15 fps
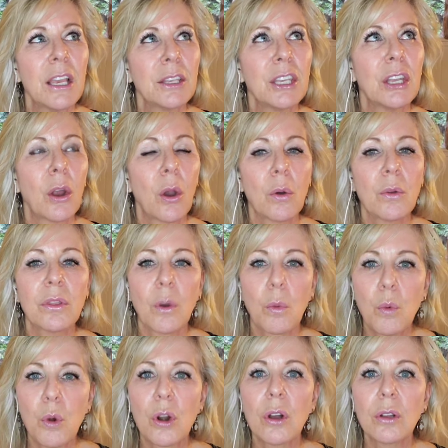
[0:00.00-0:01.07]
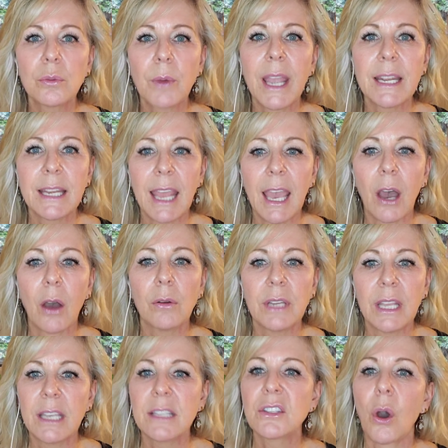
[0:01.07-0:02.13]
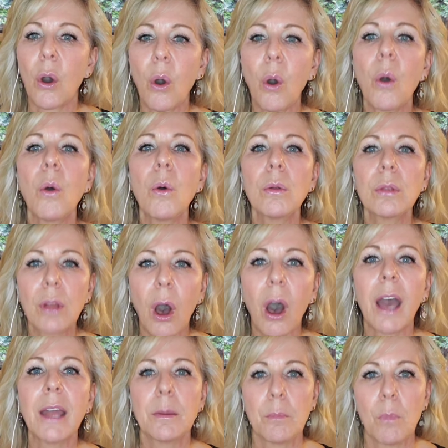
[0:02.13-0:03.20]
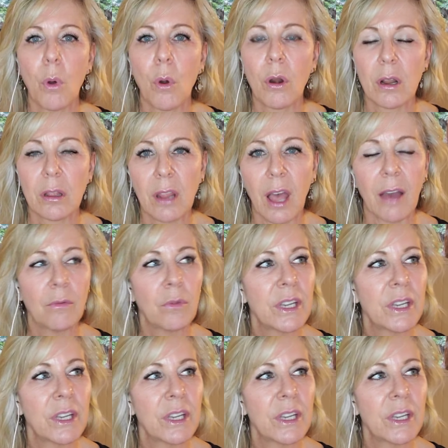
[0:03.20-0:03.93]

you know, the world right now needs a whole lot more love.